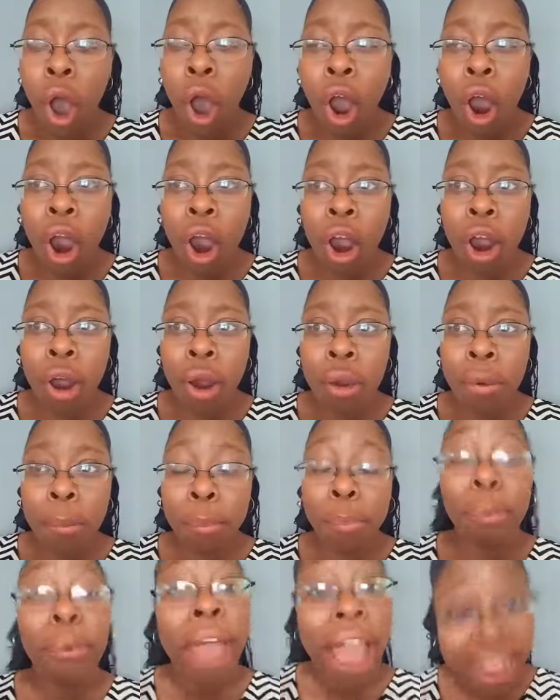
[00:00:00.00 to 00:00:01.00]

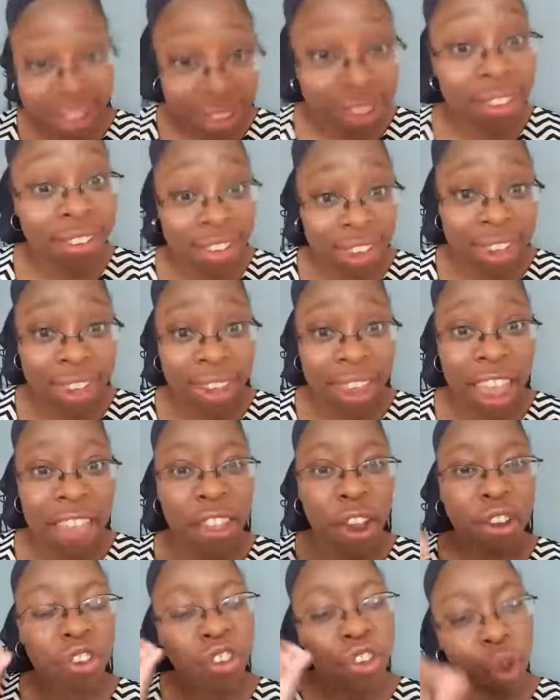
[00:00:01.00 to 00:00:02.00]
are practicing
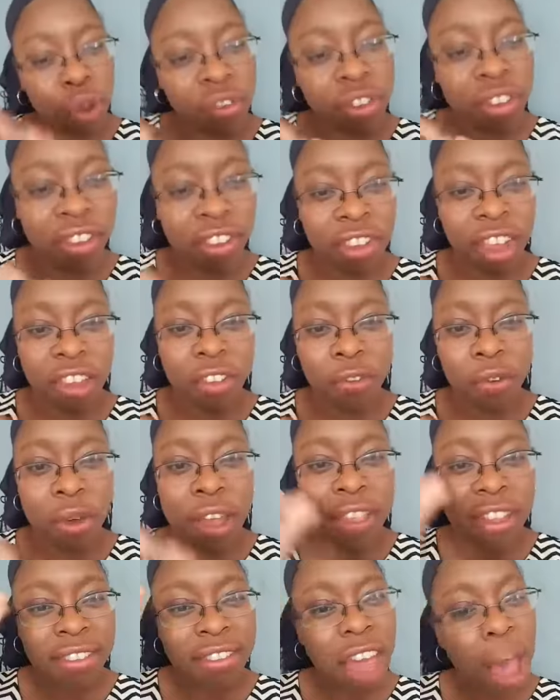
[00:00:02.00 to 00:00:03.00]
and they're so
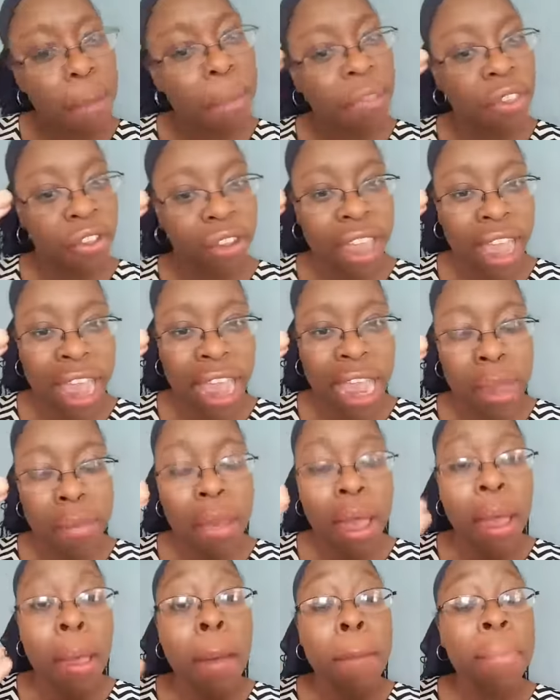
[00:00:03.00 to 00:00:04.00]
successful at the top of their
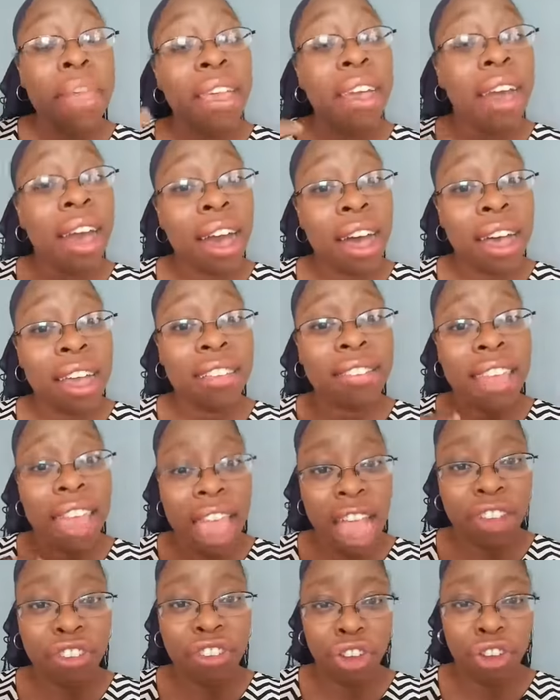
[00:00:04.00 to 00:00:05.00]
game because
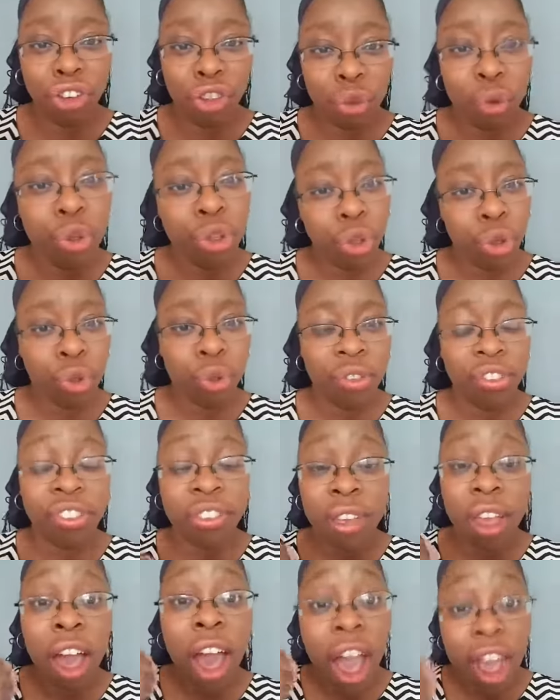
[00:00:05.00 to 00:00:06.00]
they actually do
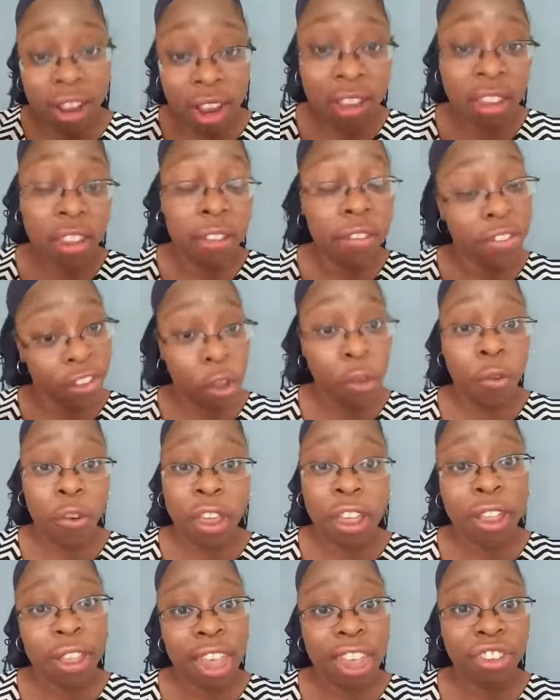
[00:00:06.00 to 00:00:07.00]
use cognitive self
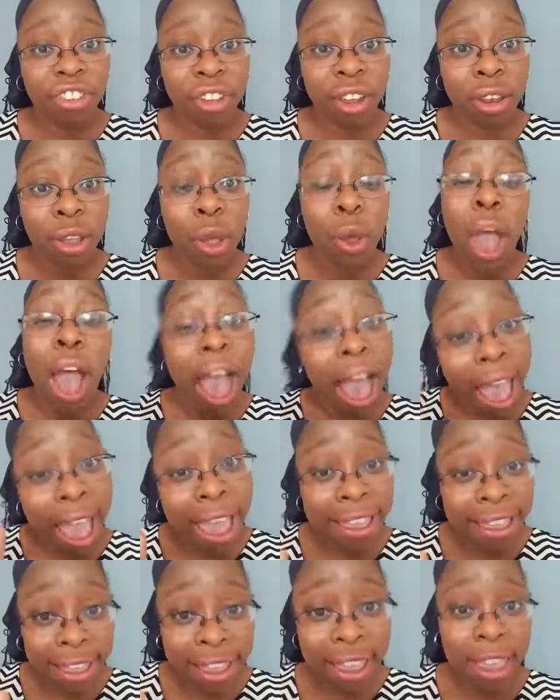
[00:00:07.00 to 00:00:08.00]
regulation,
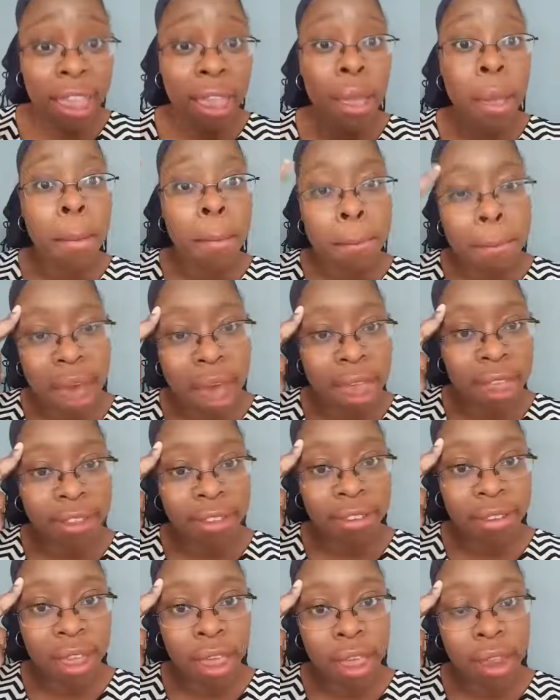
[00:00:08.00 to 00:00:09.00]
i.e.,
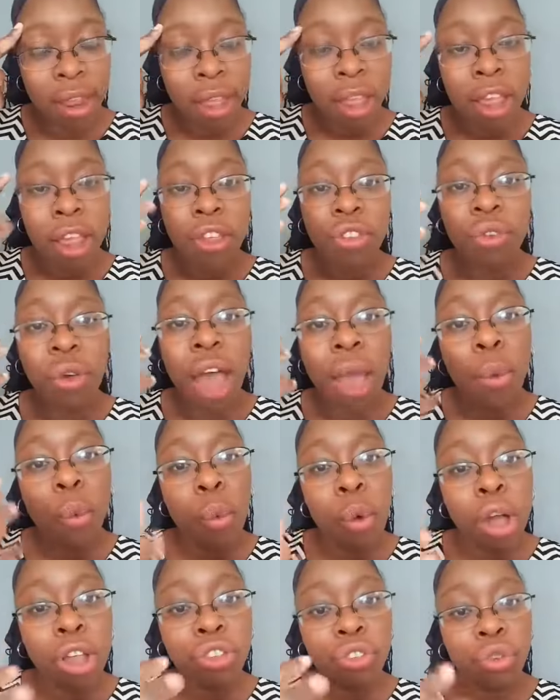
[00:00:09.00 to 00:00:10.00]
mindset. So I
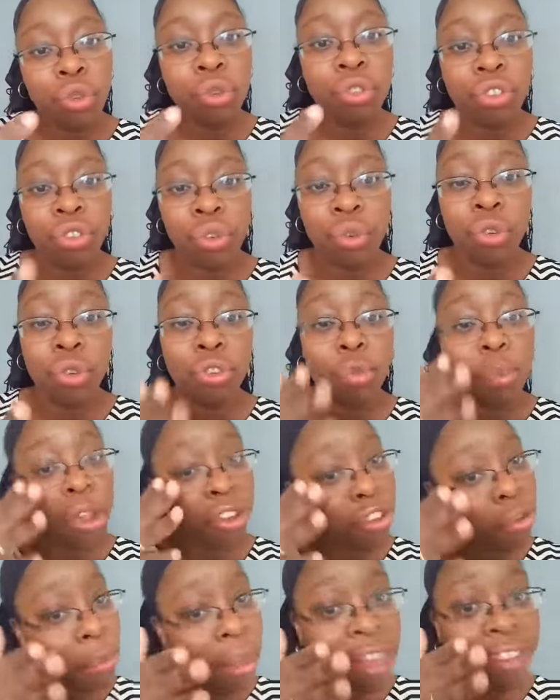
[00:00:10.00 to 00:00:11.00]
want you to,
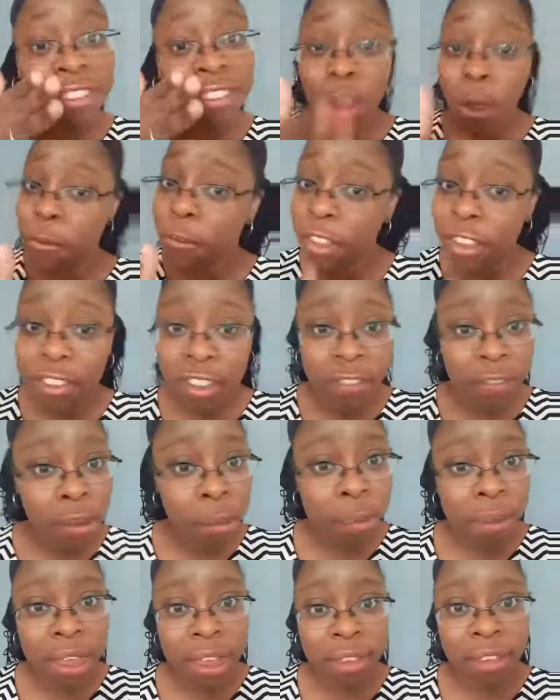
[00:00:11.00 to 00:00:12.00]
especially my selfless
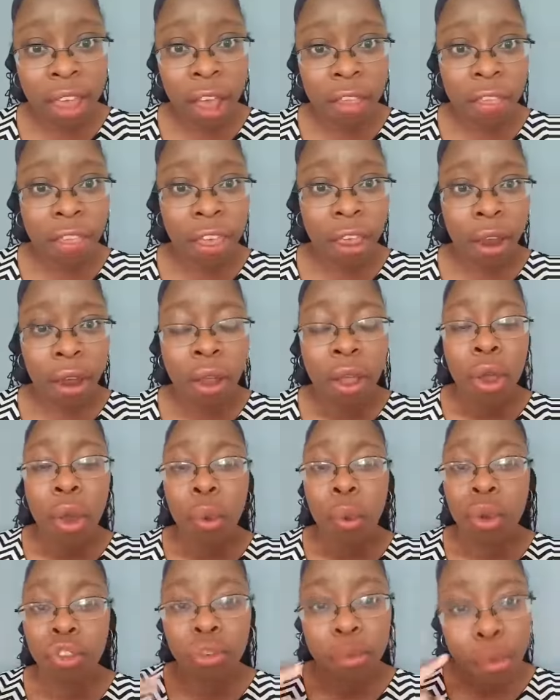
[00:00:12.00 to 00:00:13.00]
MVPs out there,
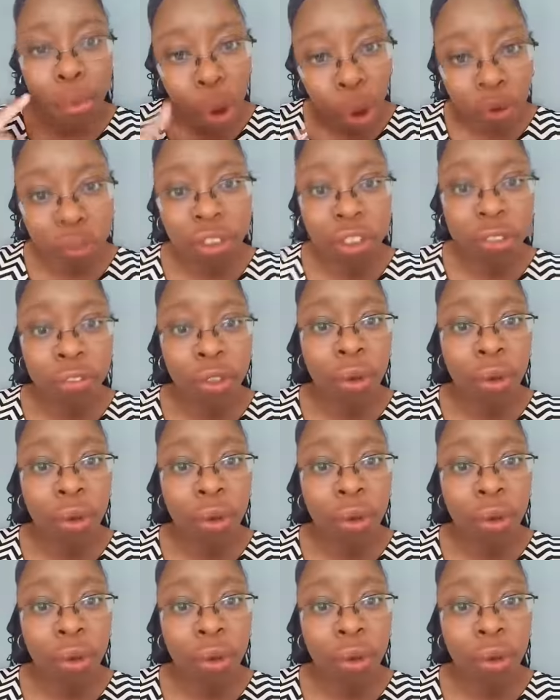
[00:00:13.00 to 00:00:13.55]
which most